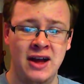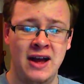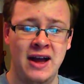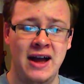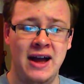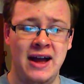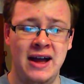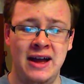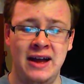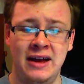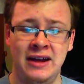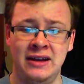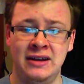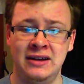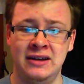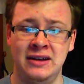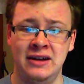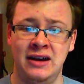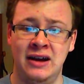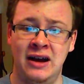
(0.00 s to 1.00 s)
and
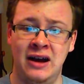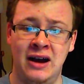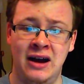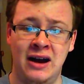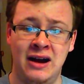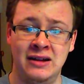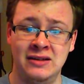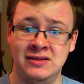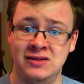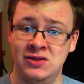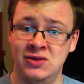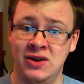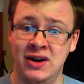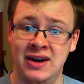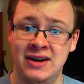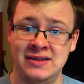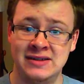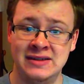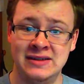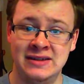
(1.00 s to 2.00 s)
I'll see you
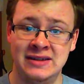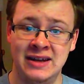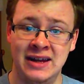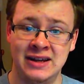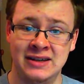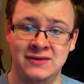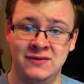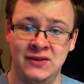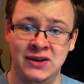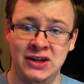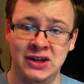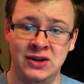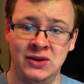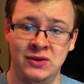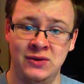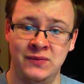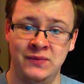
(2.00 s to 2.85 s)
guys in the next video.